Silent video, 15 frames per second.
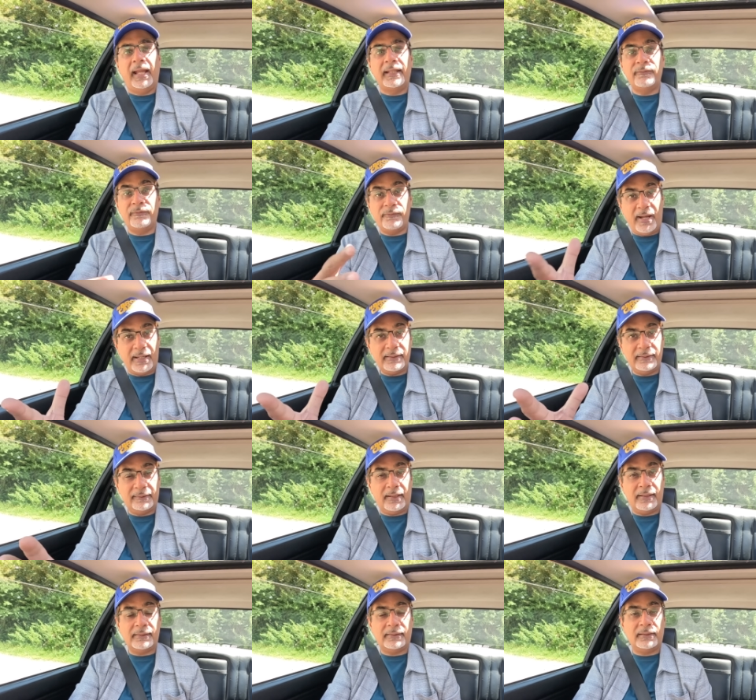And if you've had a
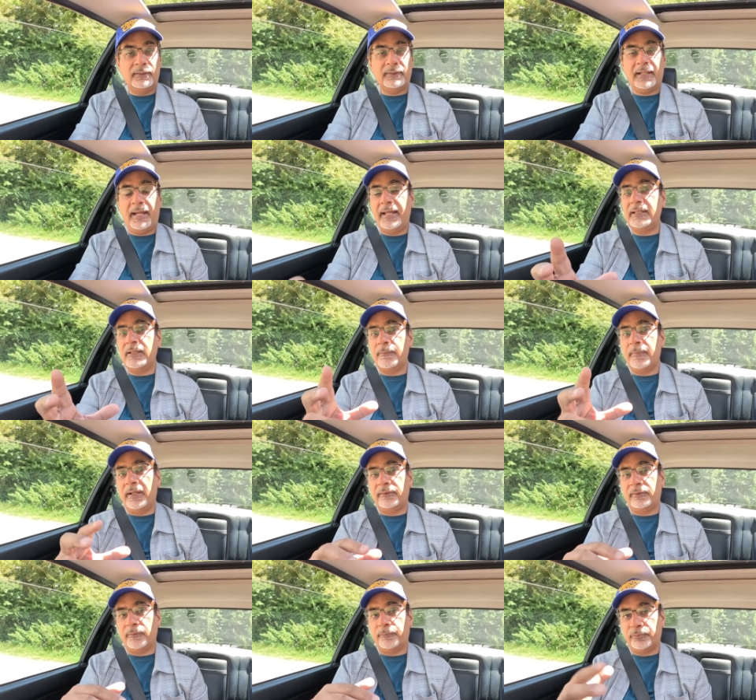chance to look at any of
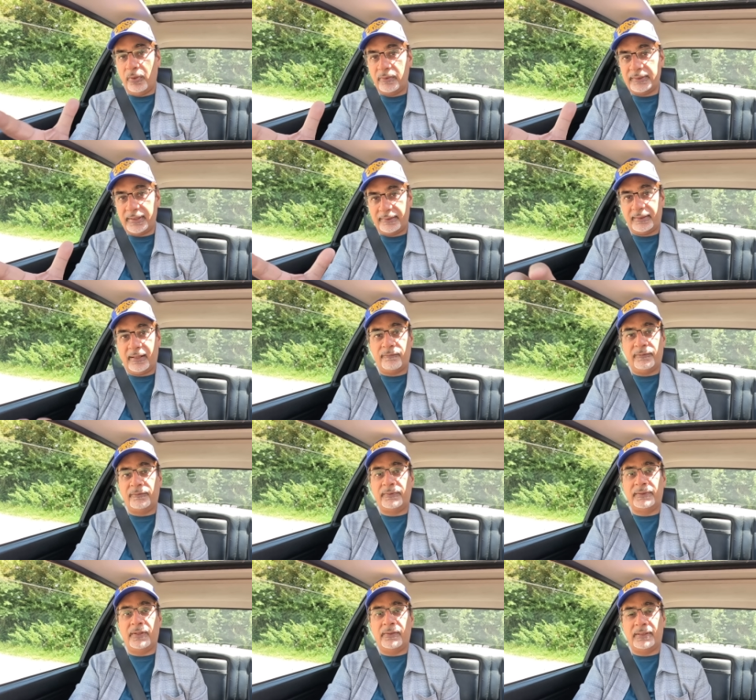my sort of protest coverage
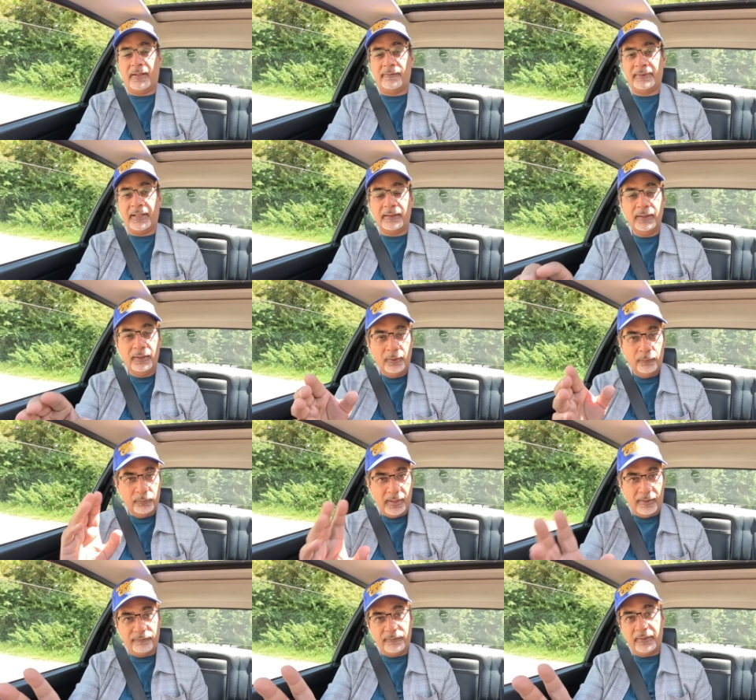videos that I've done
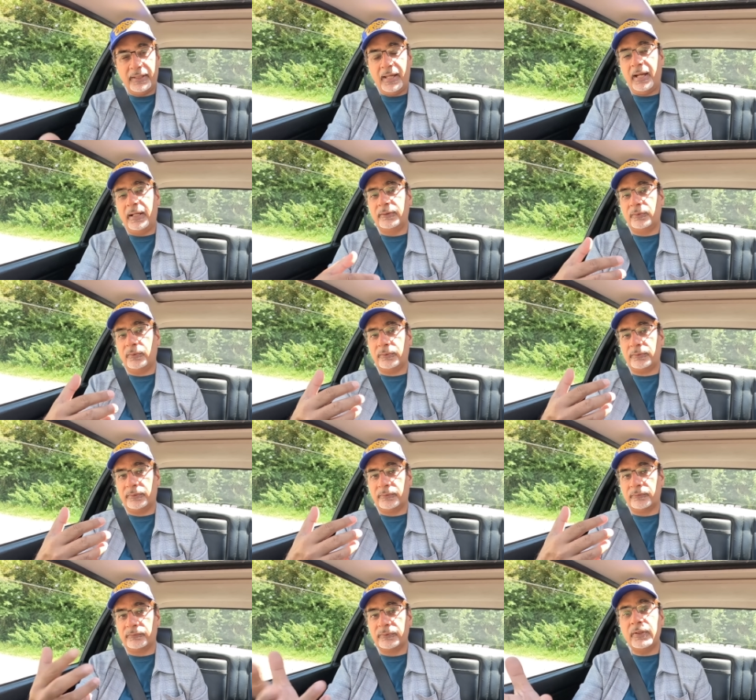where I've gone out and talked
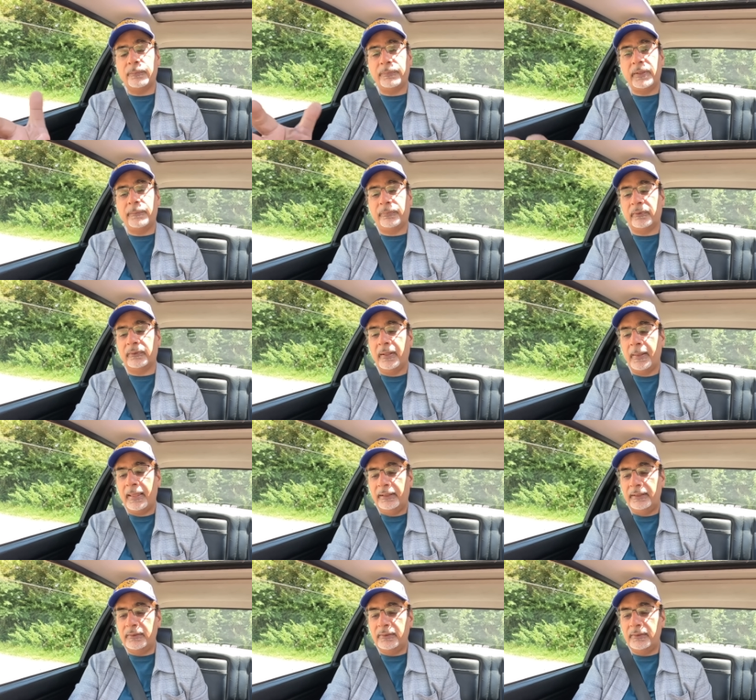to real people,